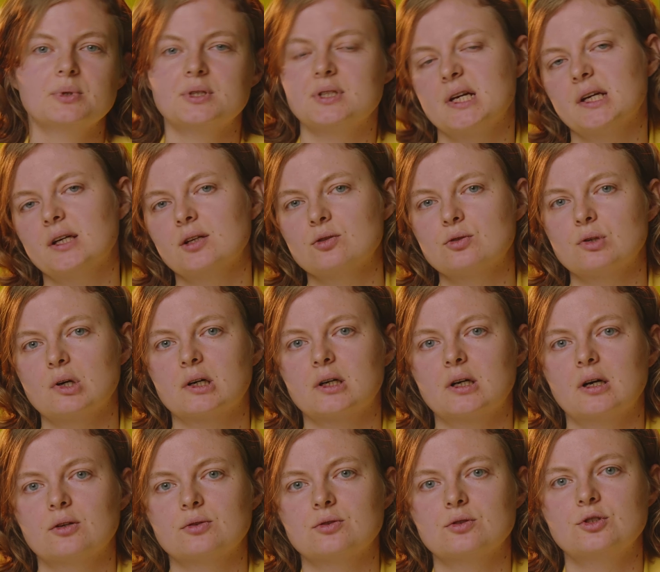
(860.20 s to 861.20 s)
we take into
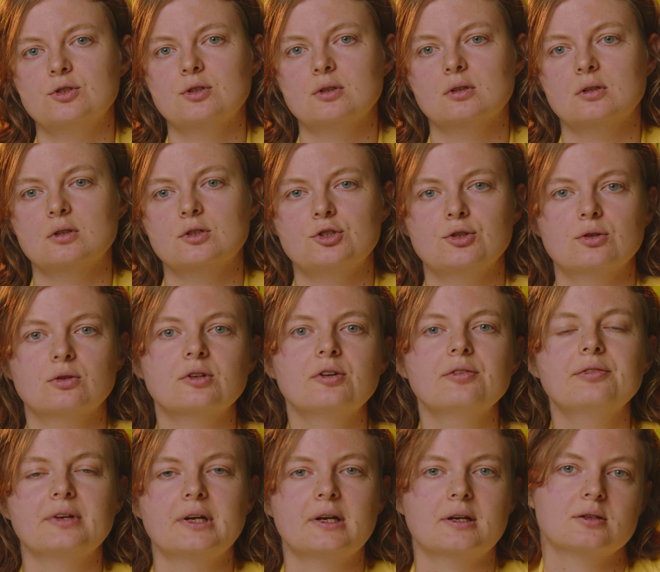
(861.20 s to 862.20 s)
account
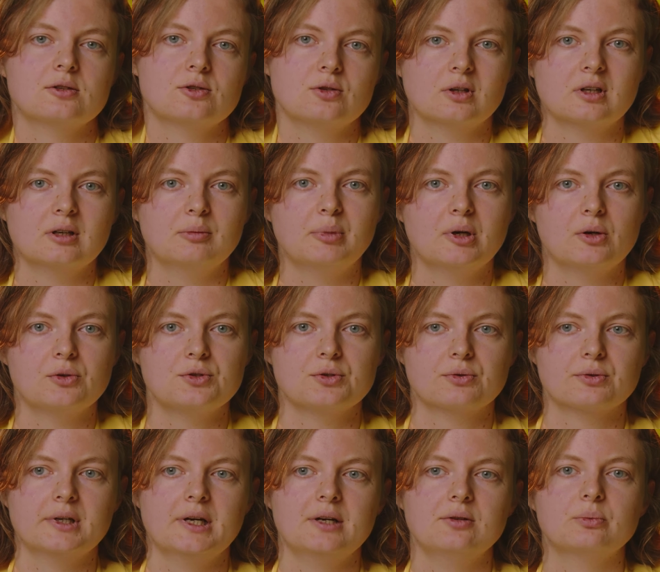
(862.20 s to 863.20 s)
geography and talk about
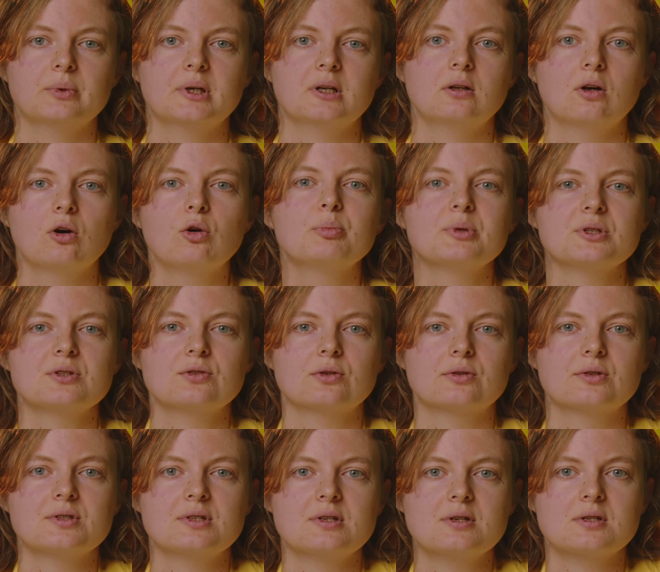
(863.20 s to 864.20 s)
Ukraine, well, open
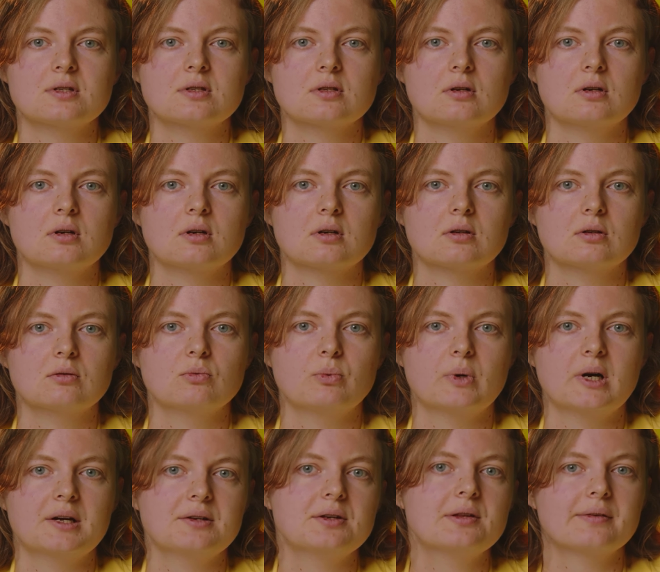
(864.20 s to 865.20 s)
source is
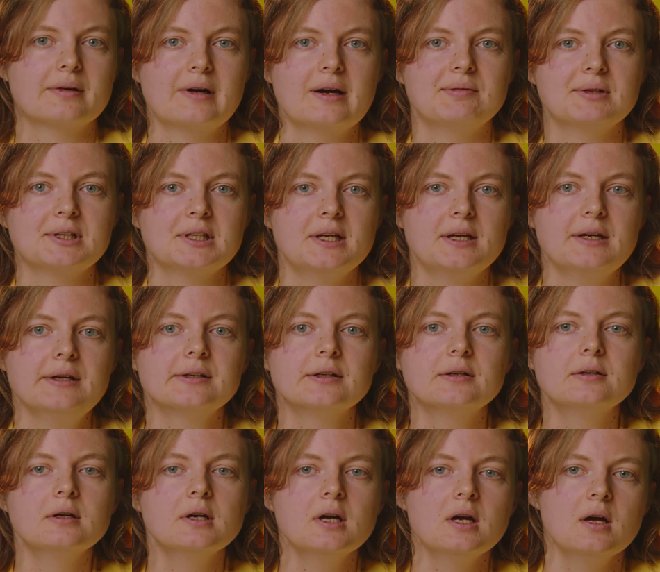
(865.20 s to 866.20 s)
quite thriving
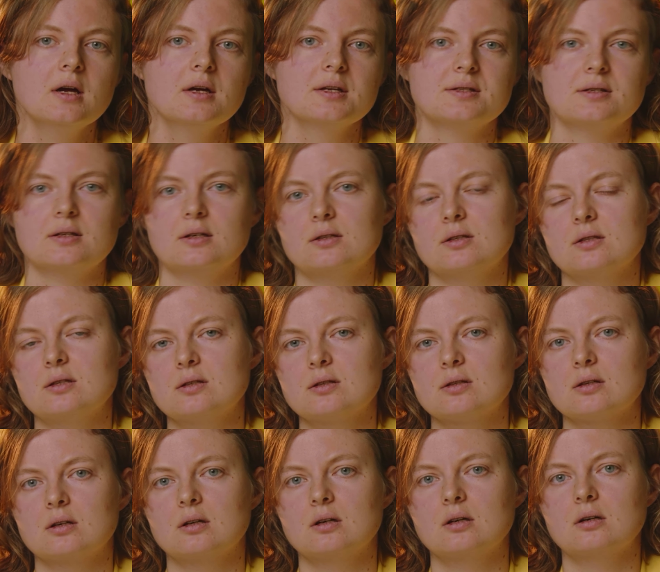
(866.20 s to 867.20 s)
here.
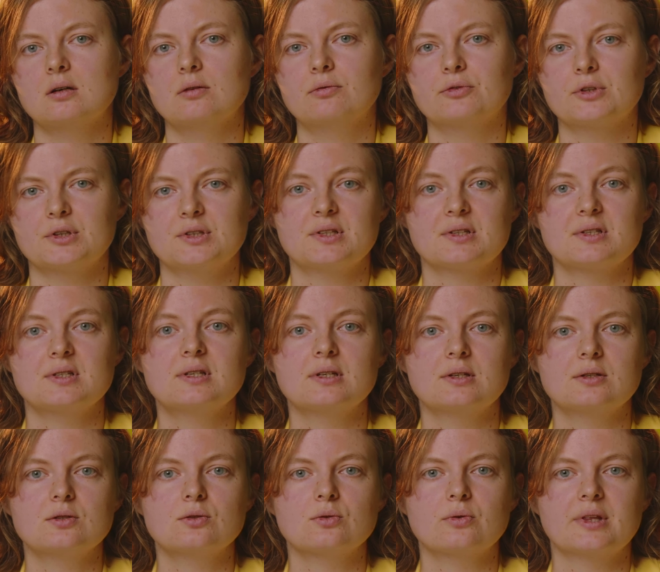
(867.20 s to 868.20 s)
Since, for instance,
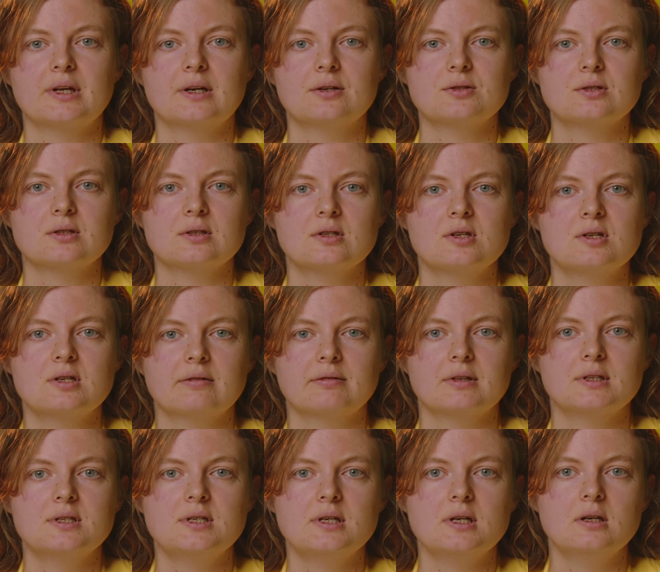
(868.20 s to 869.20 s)
since
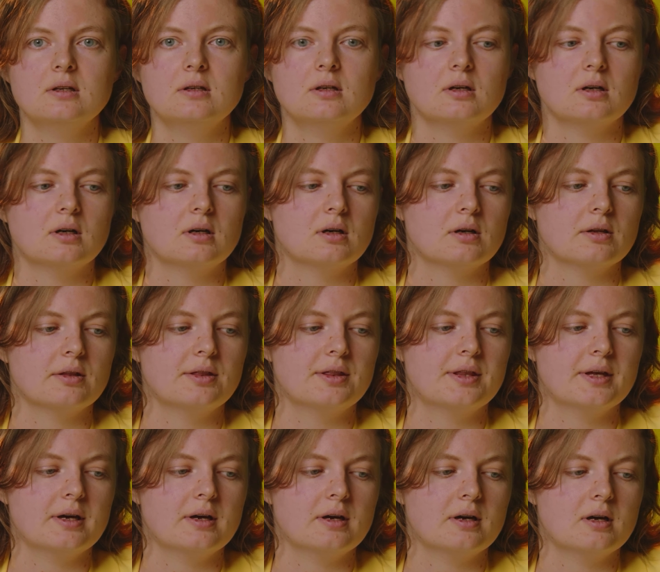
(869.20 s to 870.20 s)
2017,
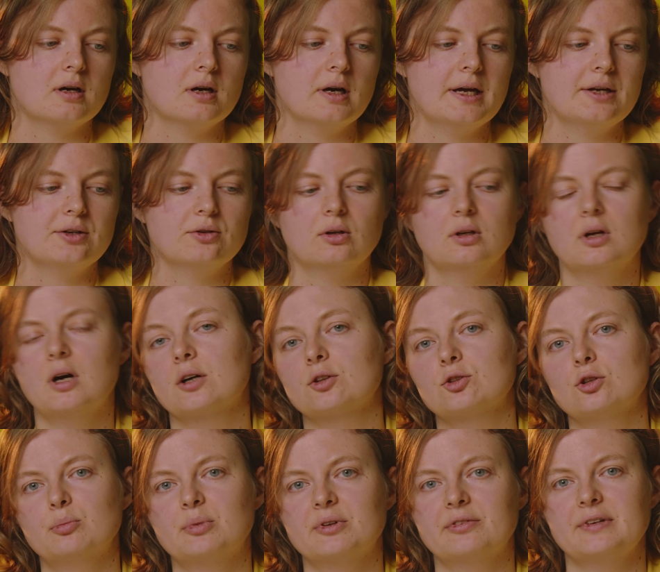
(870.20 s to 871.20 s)
the annual
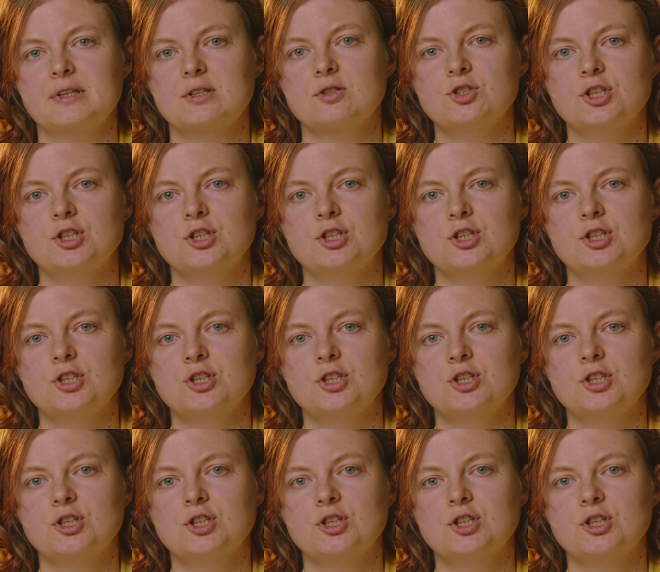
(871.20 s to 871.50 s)
Hacktober